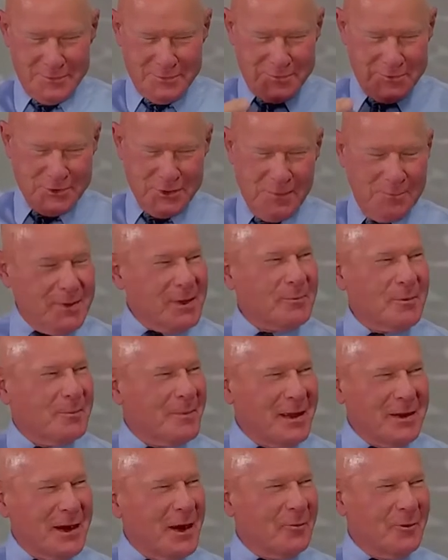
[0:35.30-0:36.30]
Some people
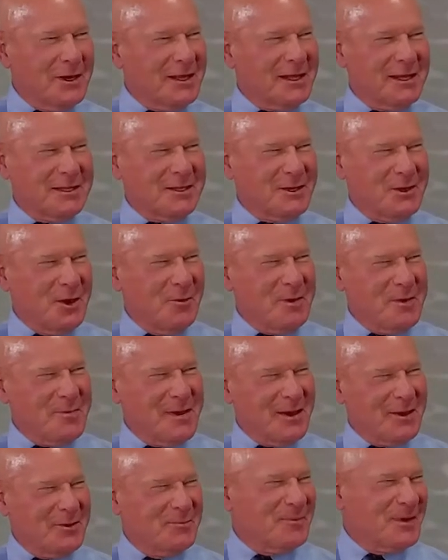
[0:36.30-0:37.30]
may not want to get to know me
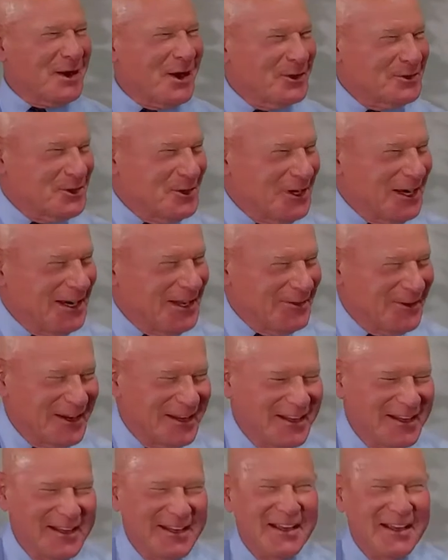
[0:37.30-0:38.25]
better, but I'll do it anyway.